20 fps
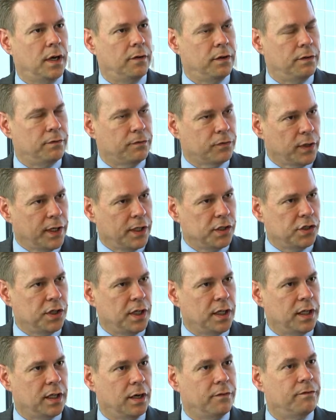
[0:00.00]

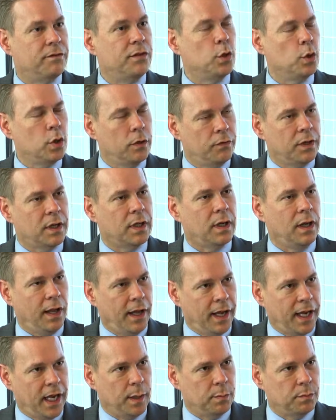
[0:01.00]
infringing a few of the
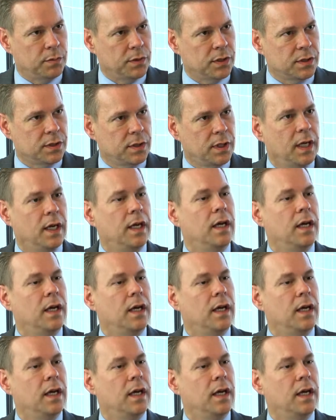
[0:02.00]
claims